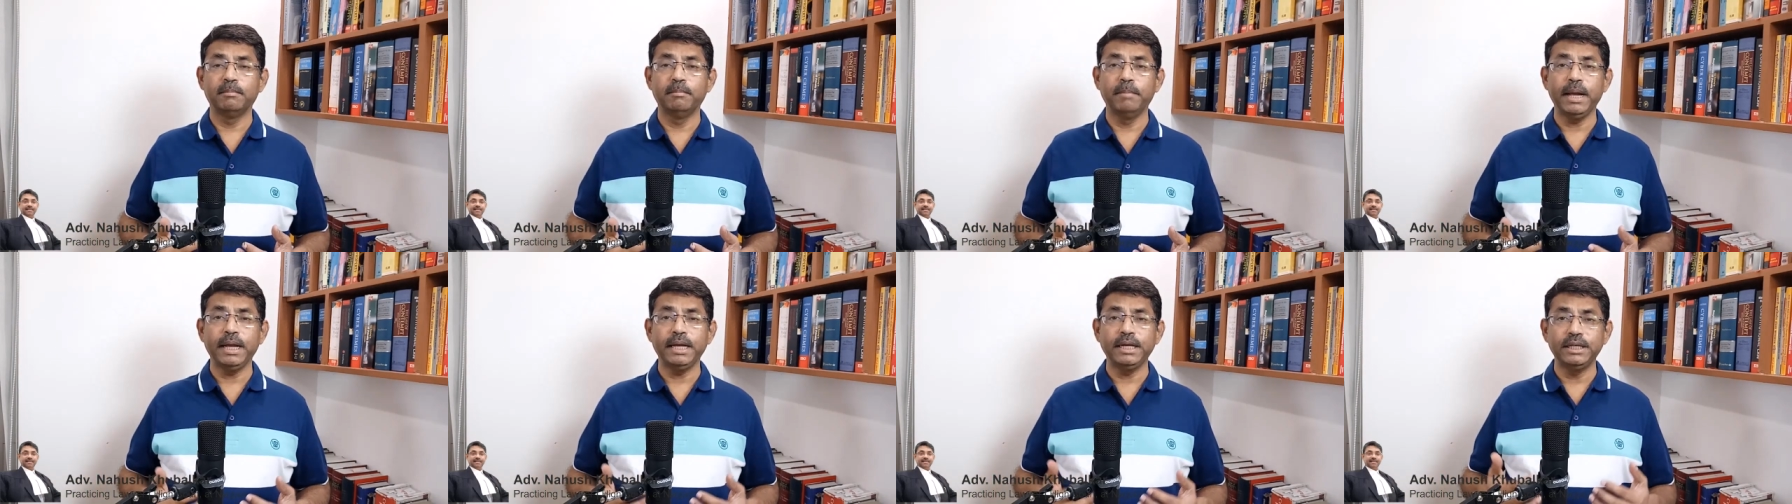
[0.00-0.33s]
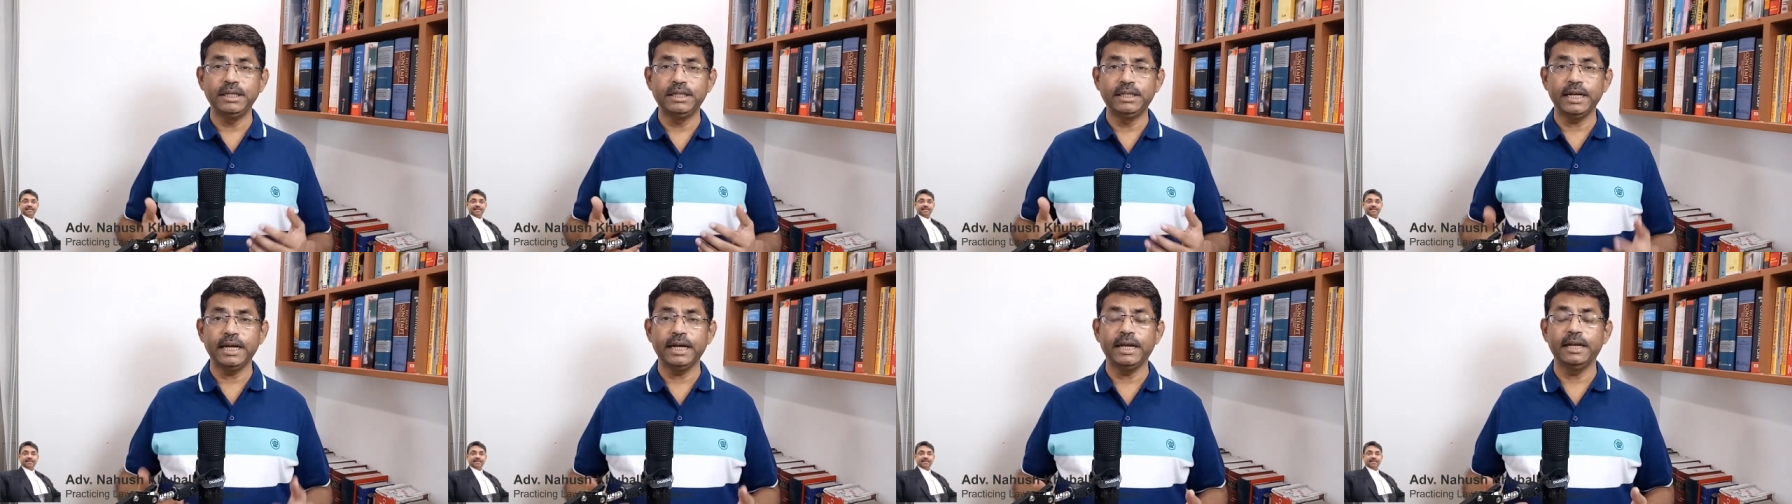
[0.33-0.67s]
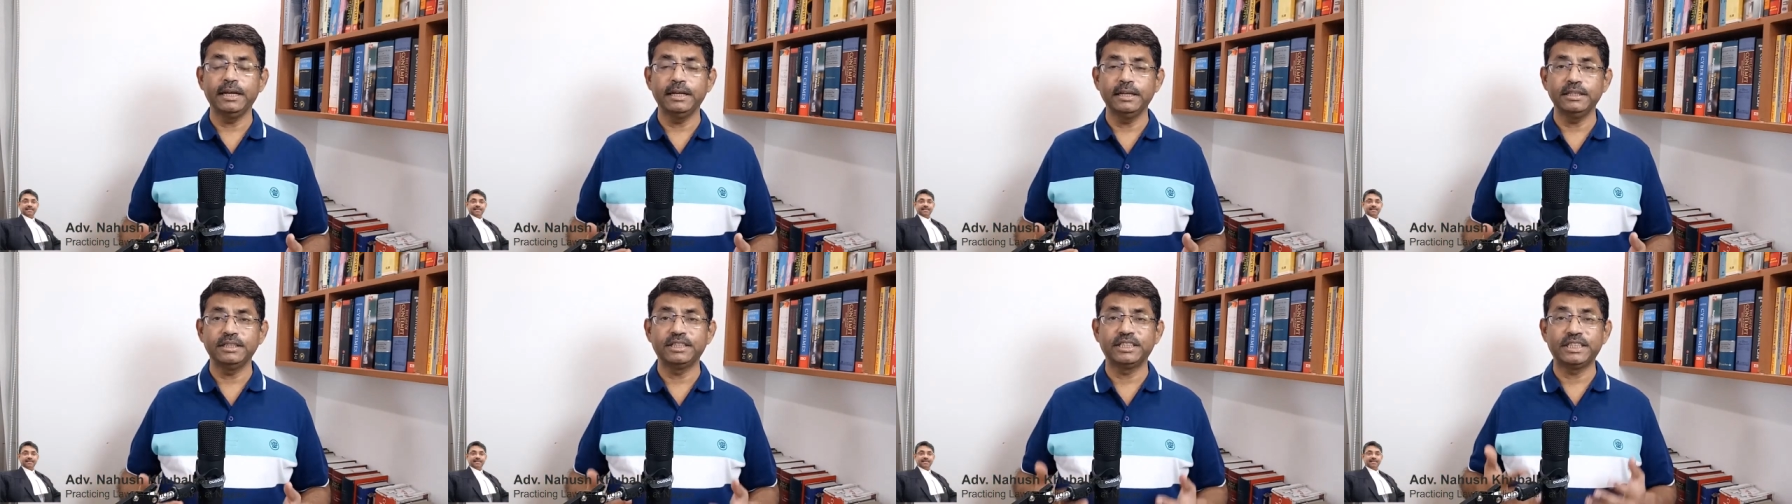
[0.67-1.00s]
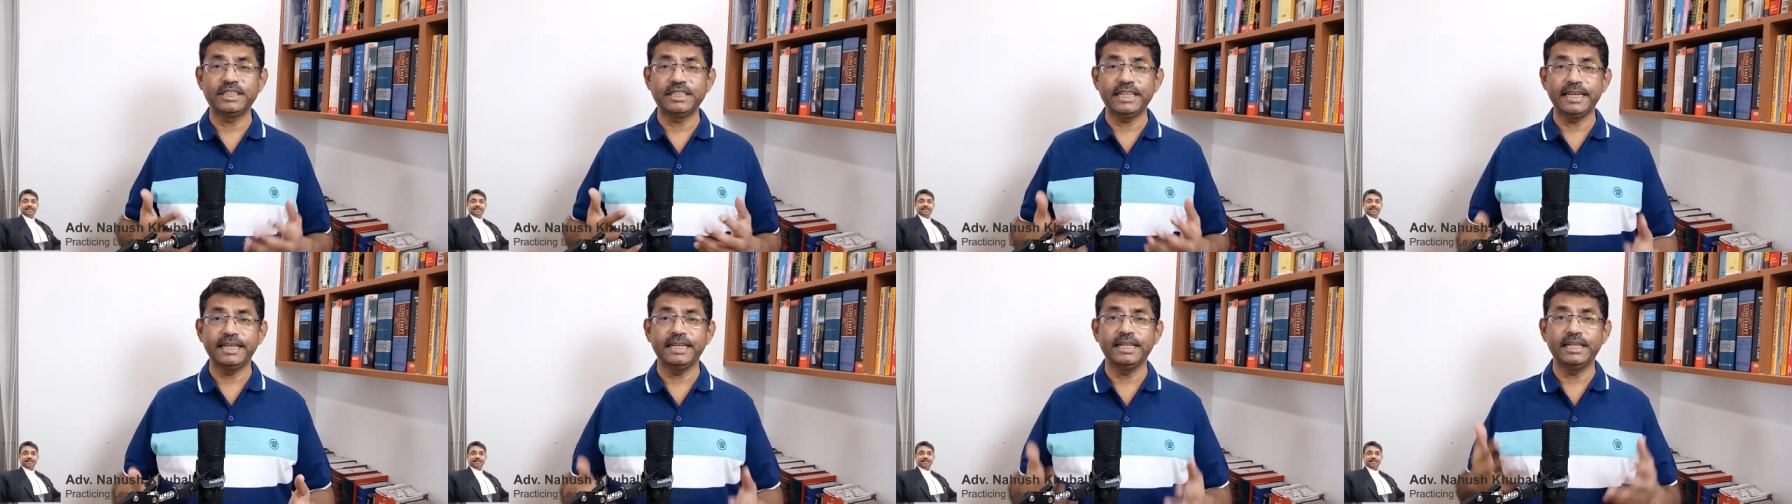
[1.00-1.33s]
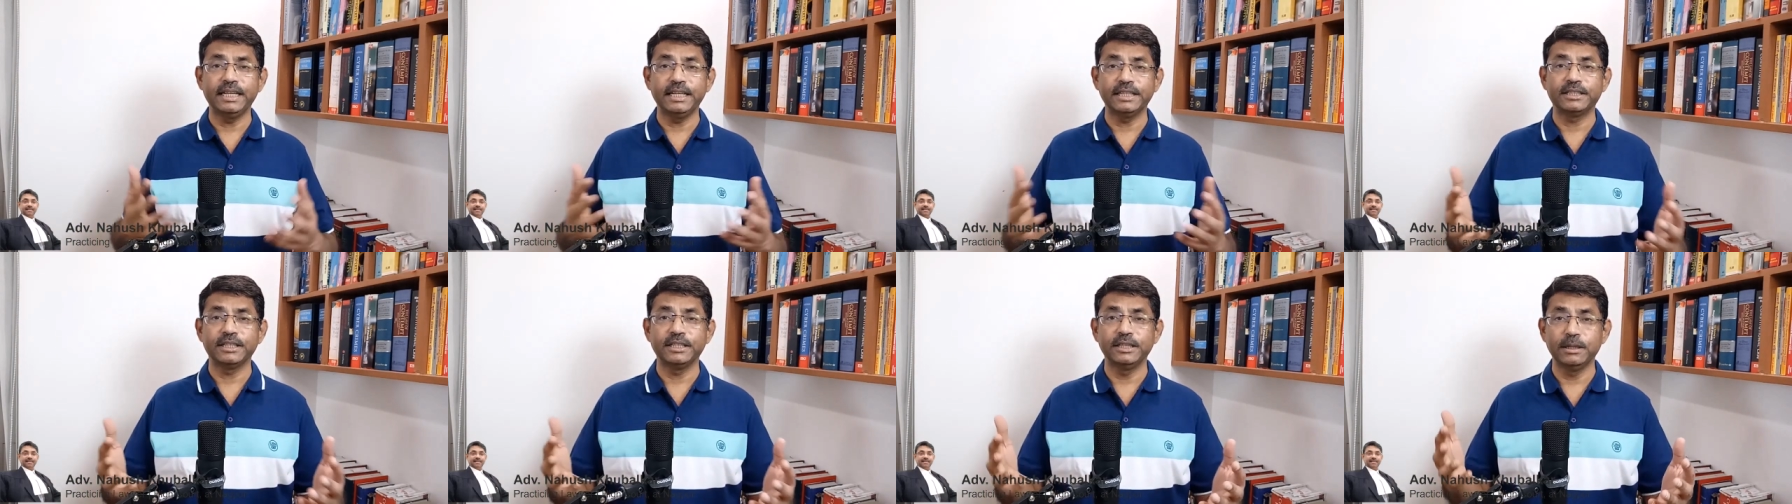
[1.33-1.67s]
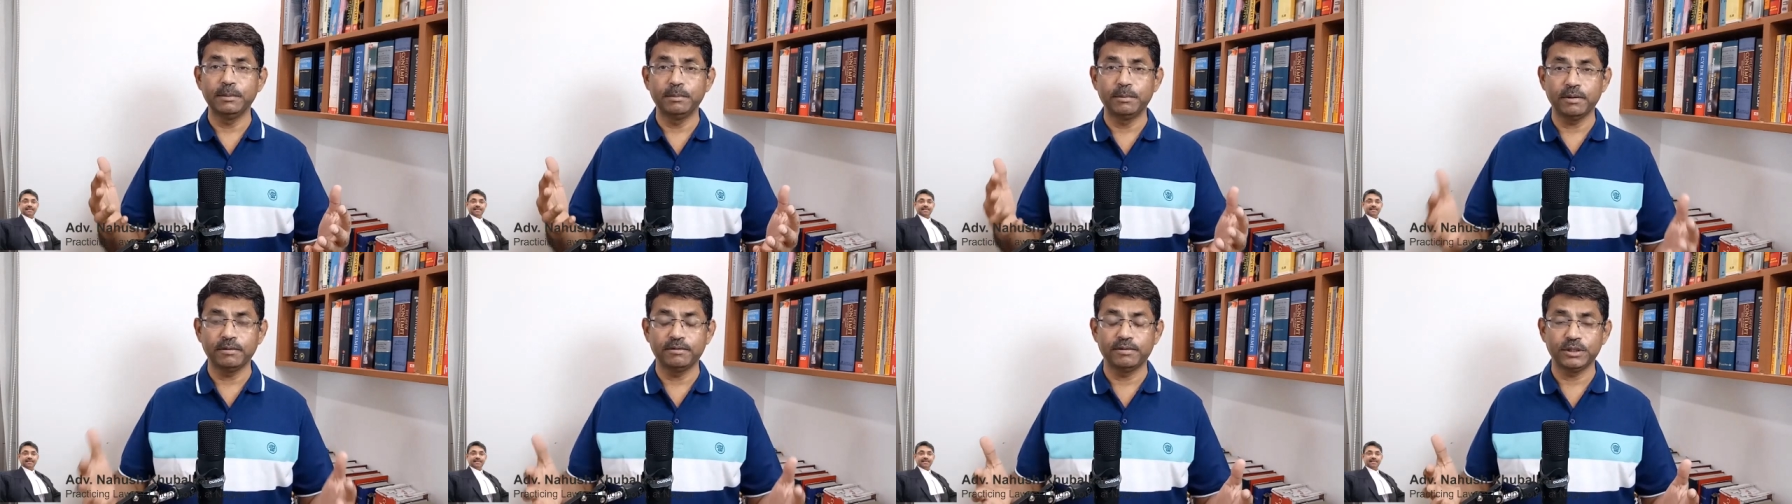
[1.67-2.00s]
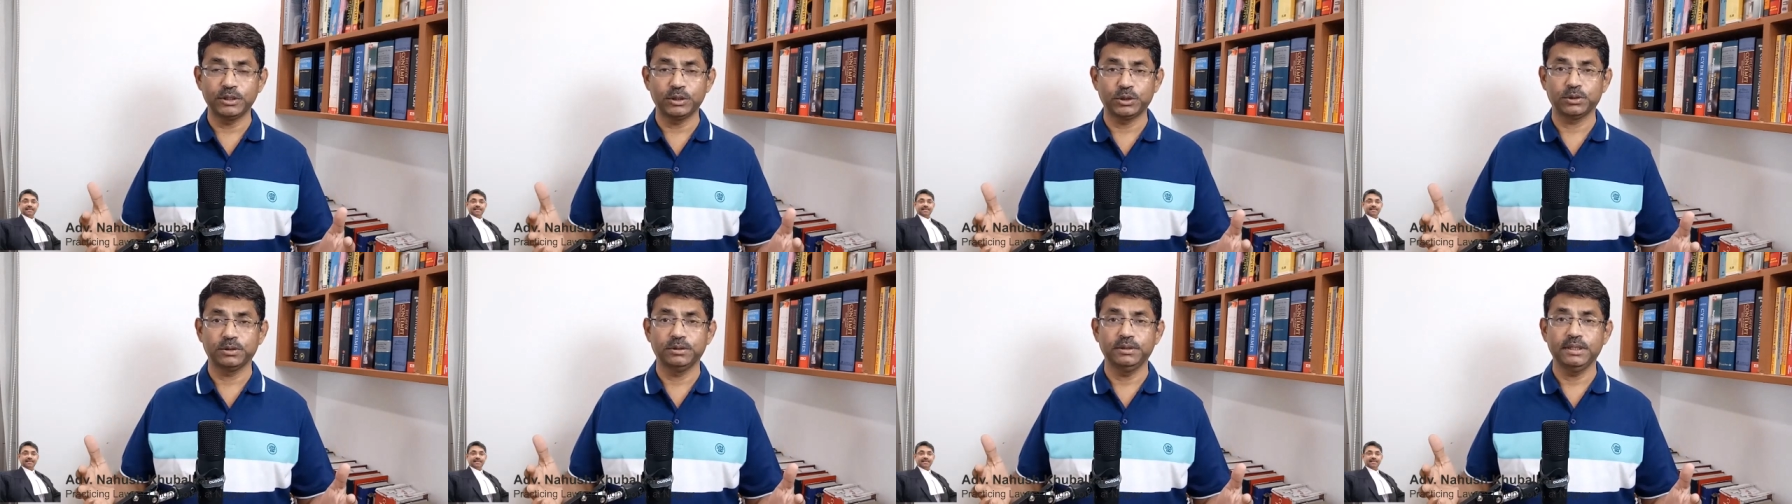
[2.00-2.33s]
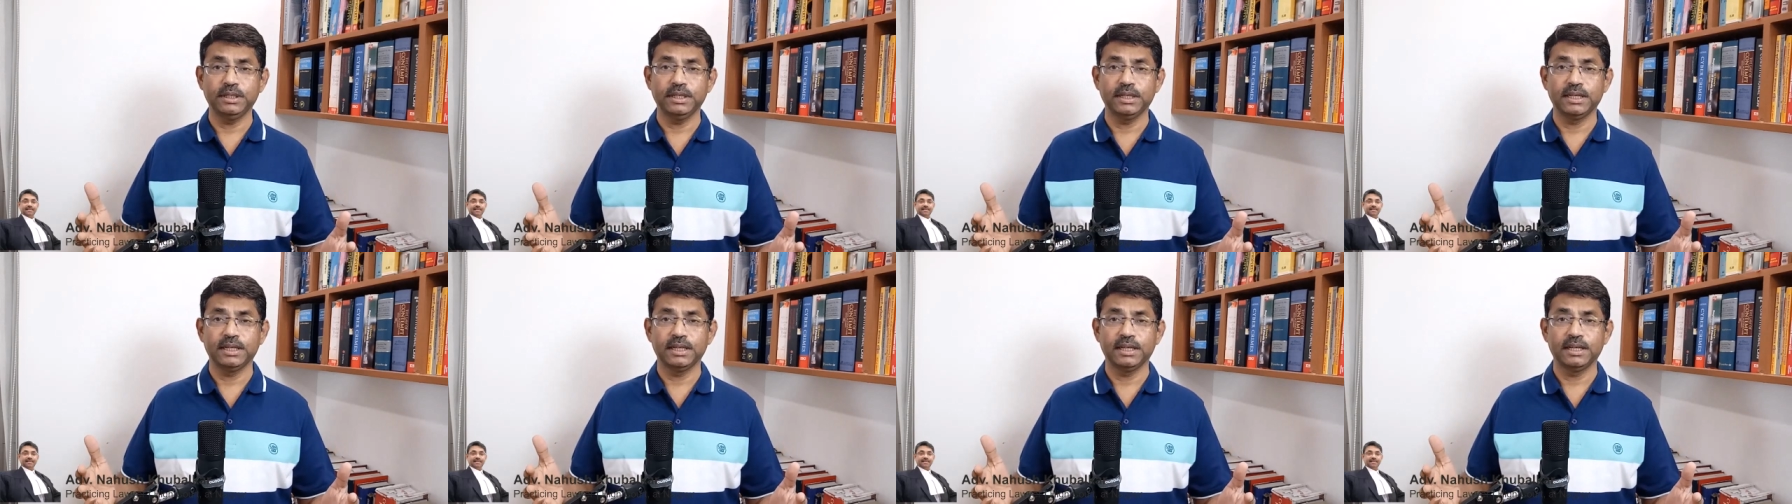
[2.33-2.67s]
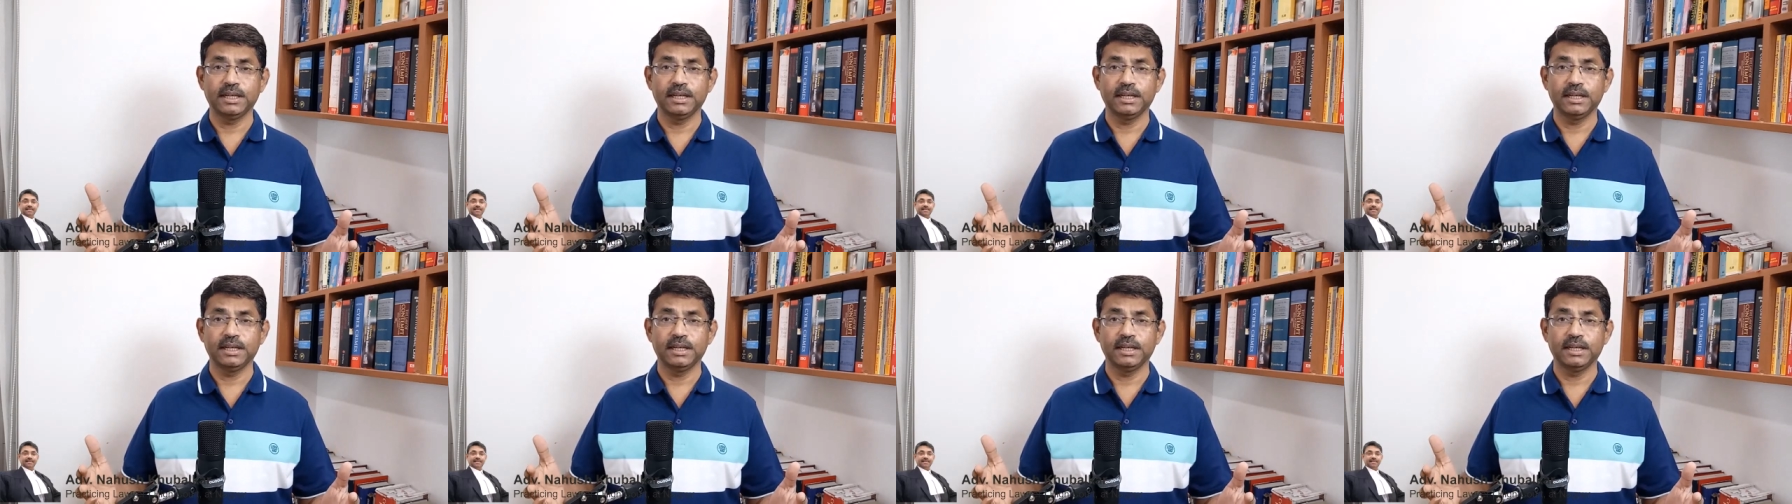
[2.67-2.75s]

maintain steadiness in the profession?